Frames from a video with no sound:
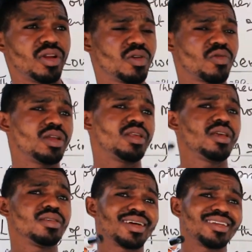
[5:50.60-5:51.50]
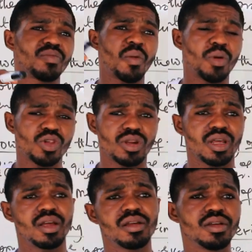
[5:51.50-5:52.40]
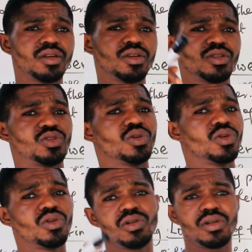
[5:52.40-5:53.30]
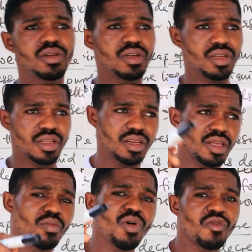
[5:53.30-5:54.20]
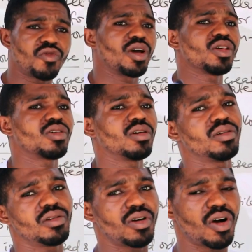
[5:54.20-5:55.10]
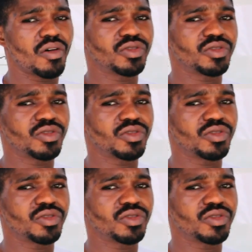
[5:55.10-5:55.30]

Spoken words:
a liquid is directly proportional to the mole fraction of